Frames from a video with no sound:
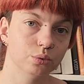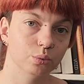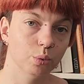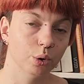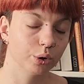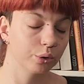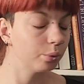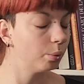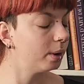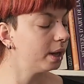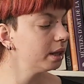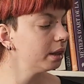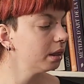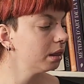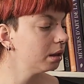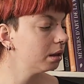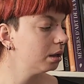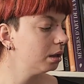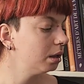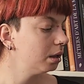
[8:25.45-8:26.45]
to work with,
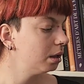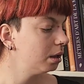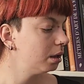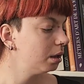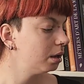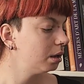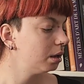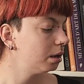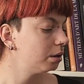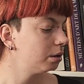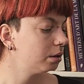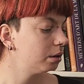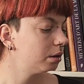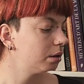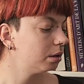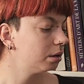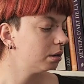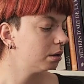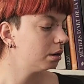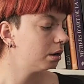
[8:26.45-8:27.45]

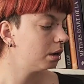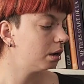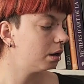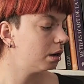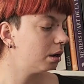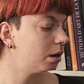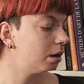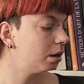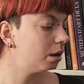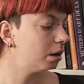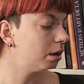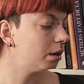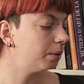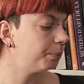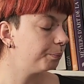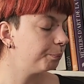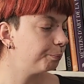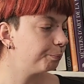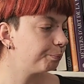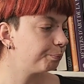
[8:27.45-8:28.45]

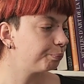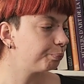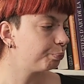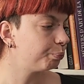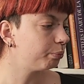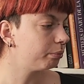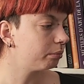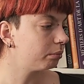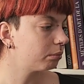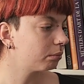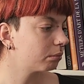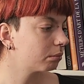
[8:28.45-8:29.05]
and